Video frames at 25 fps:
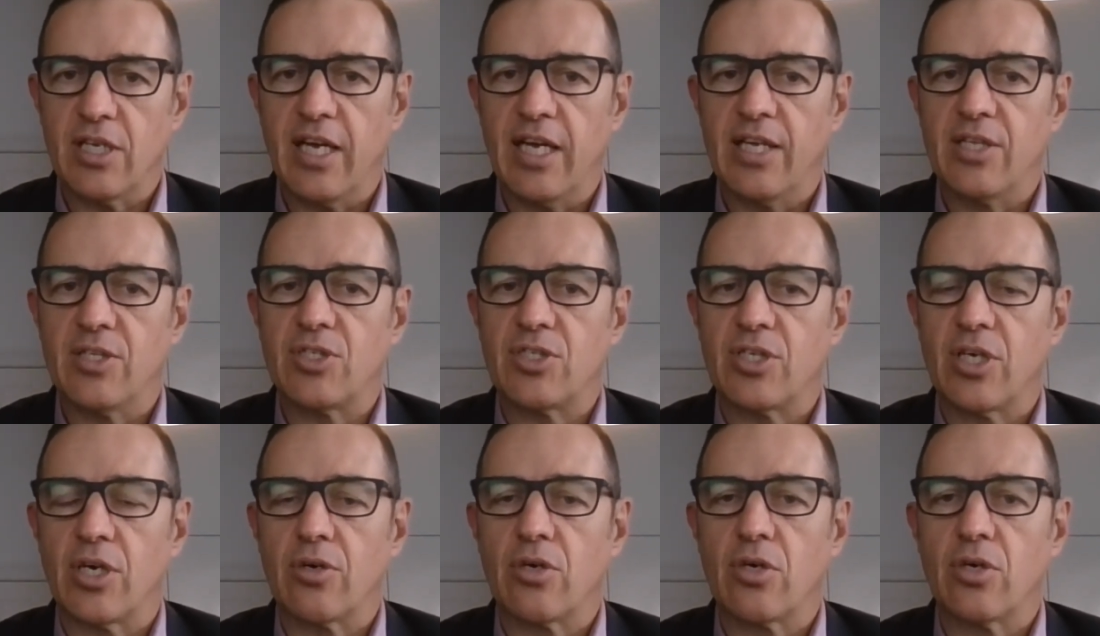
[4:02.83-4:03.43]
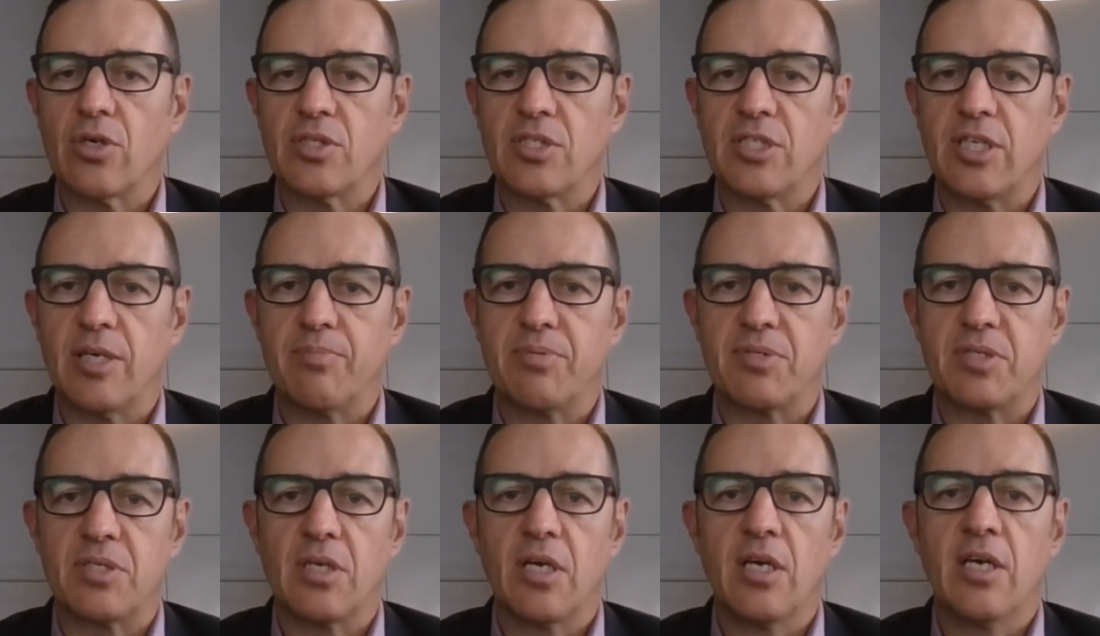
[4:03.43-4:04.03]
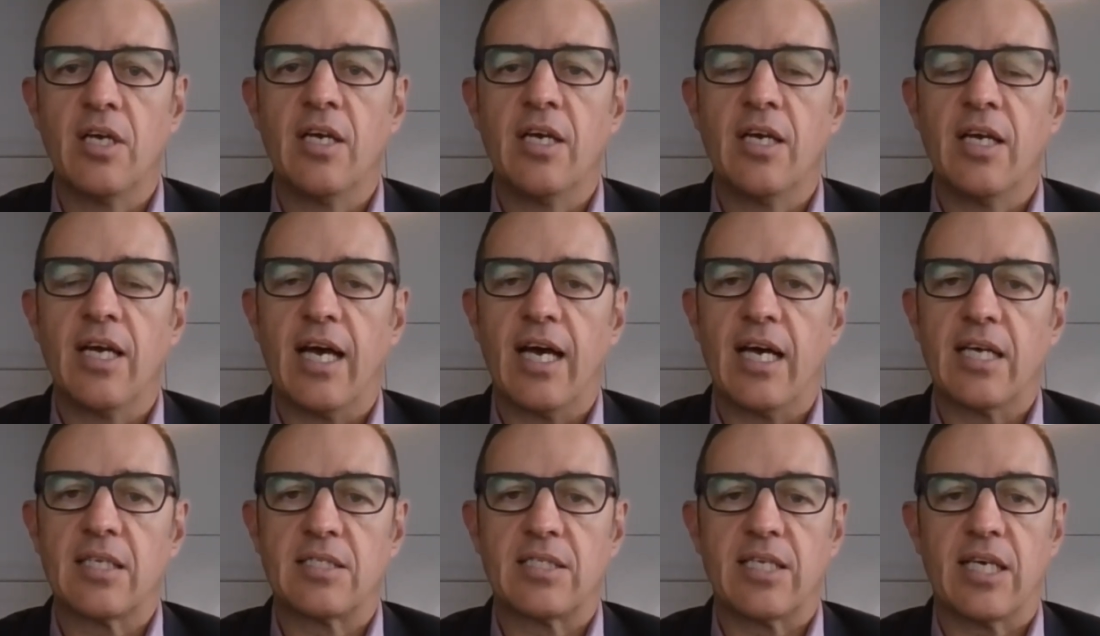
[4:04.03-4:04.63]
And so concepts
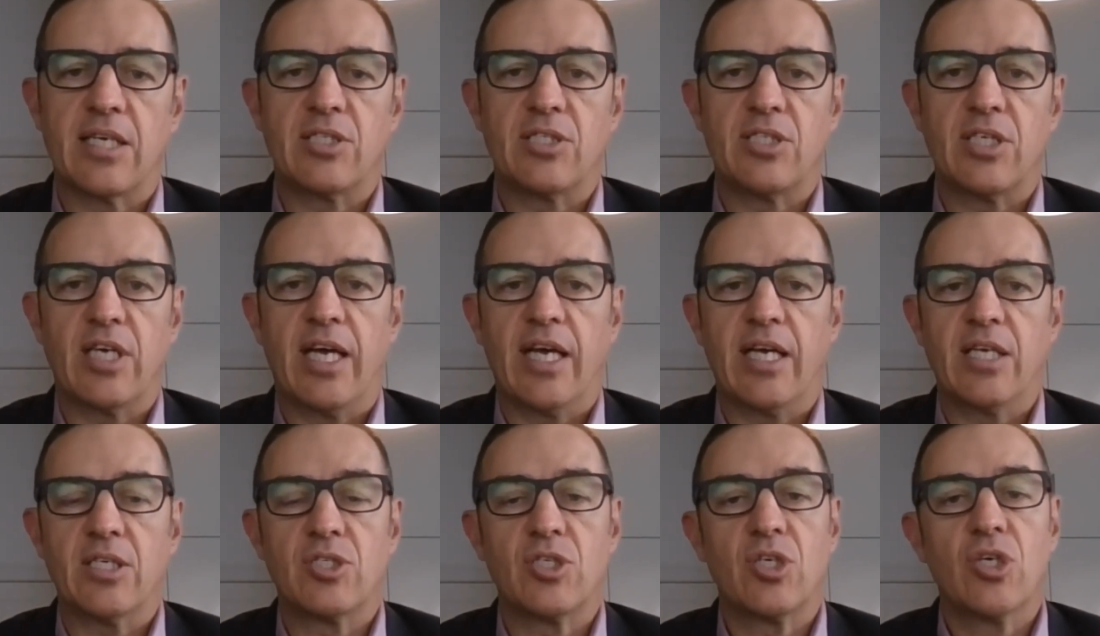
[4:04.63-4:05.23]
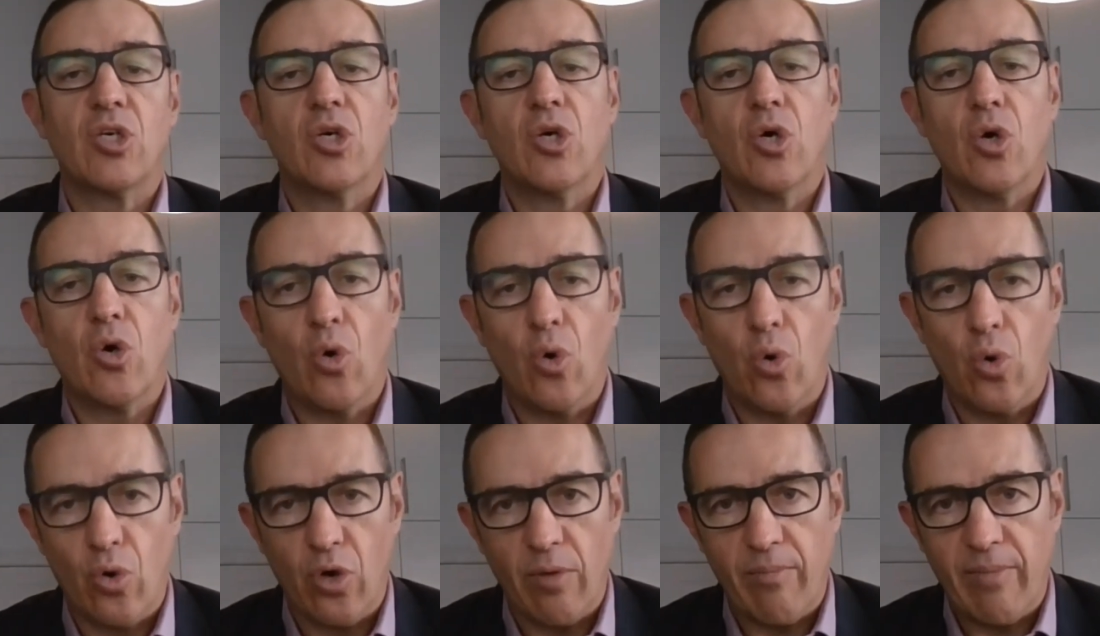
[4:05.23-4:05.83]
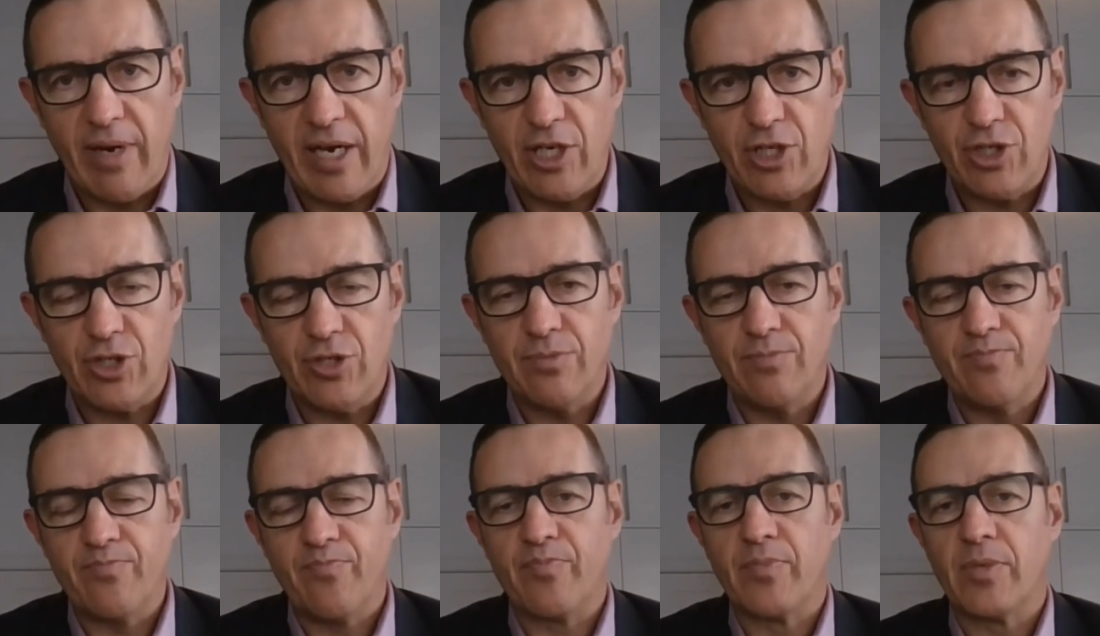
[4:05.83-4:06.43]
uh, such as
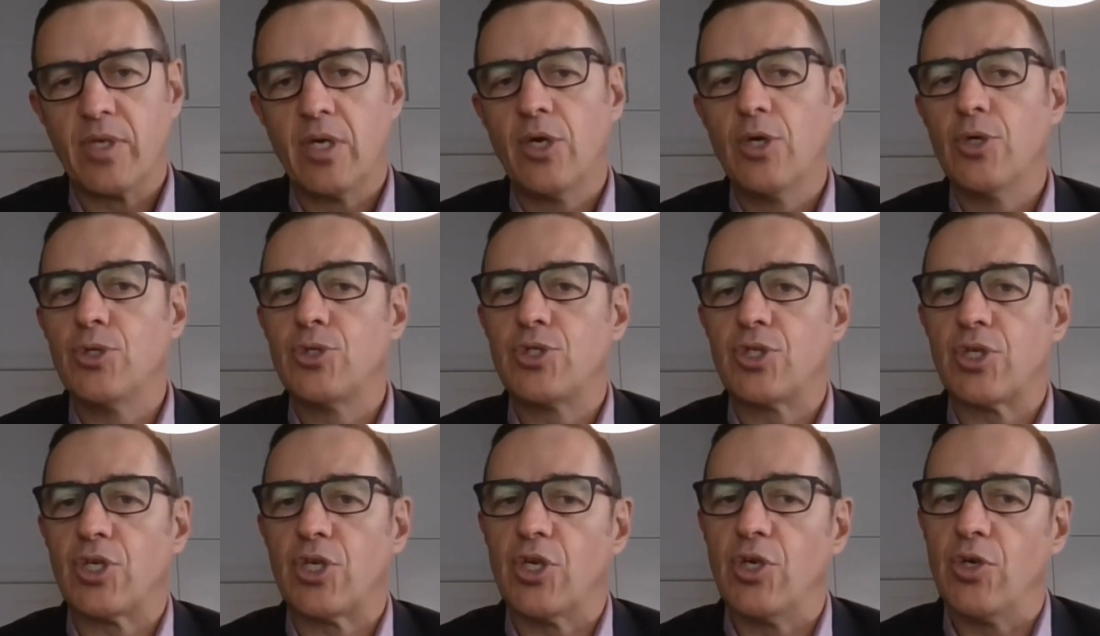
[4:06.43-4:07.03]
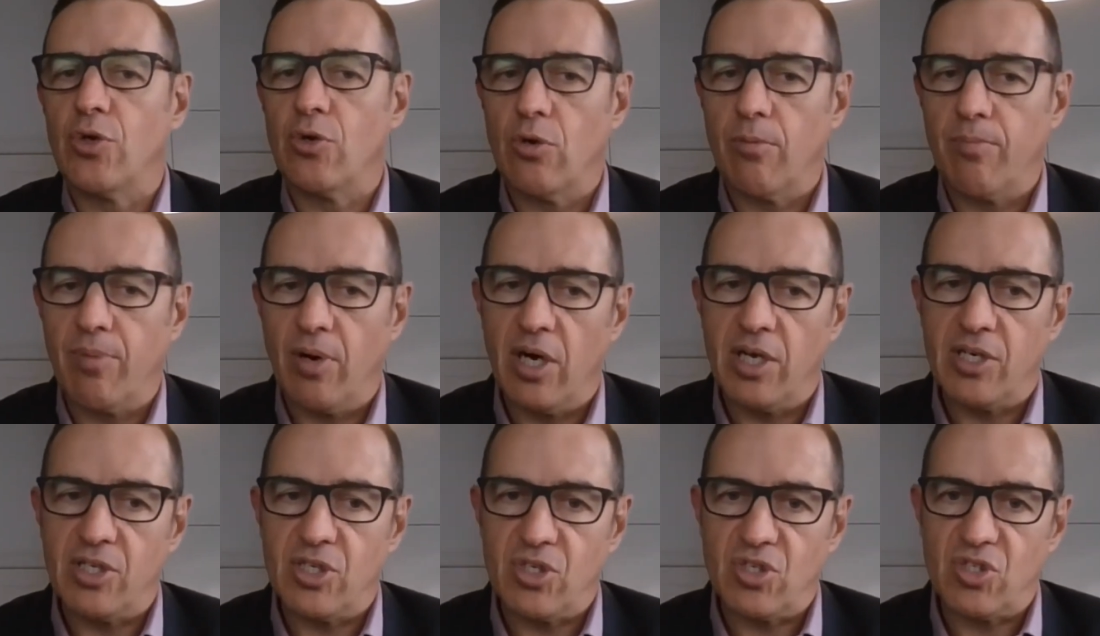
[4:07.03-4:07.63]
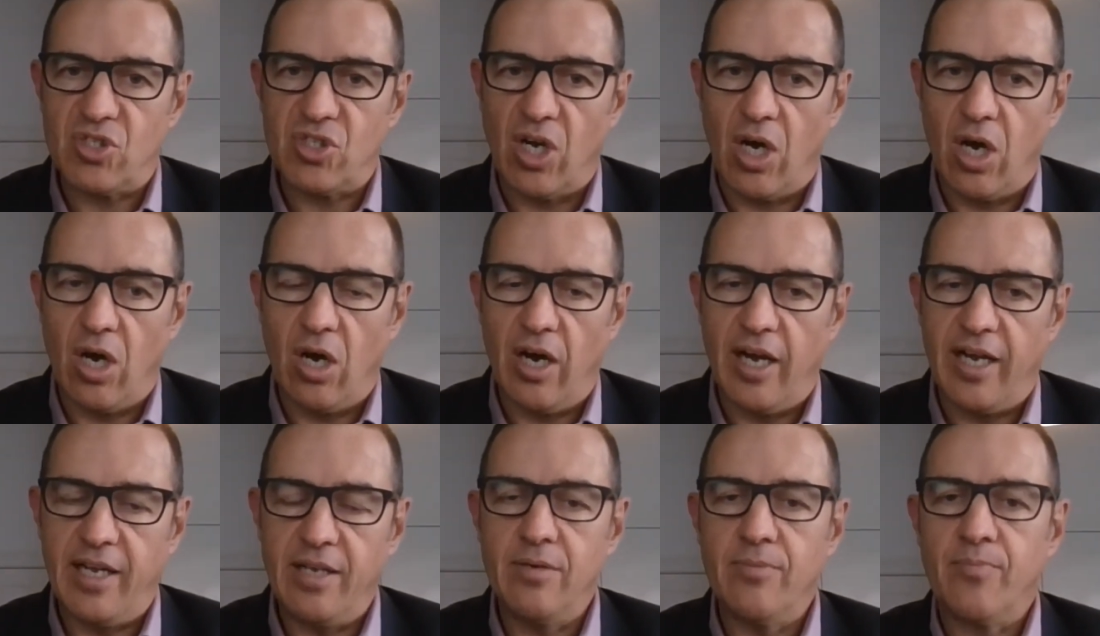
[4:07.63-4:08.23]
automation, secure by
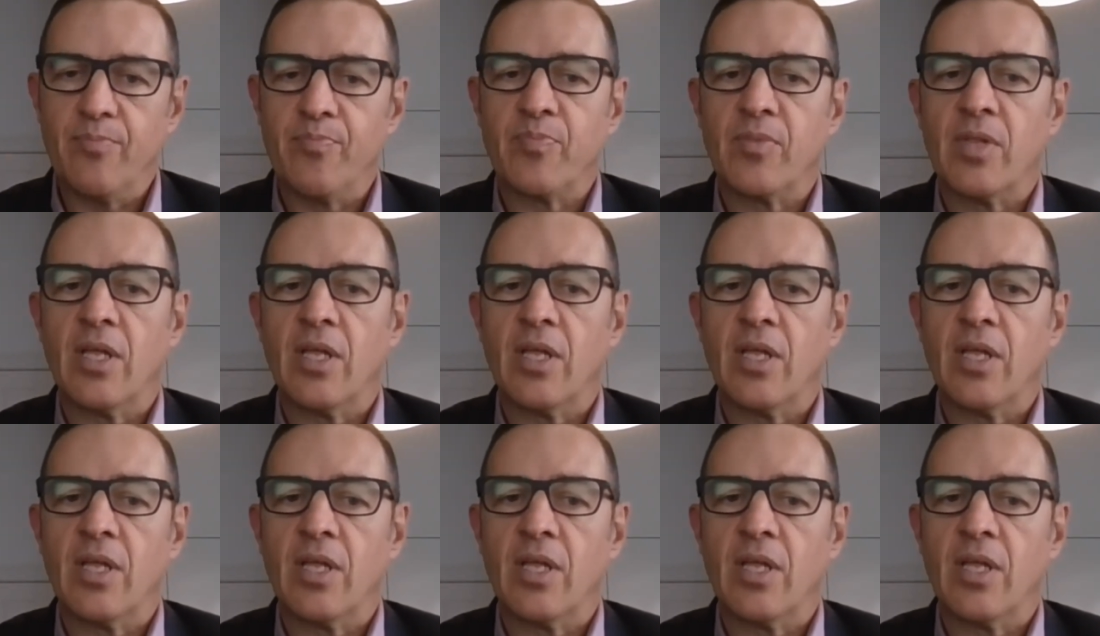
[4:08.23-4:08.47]
design,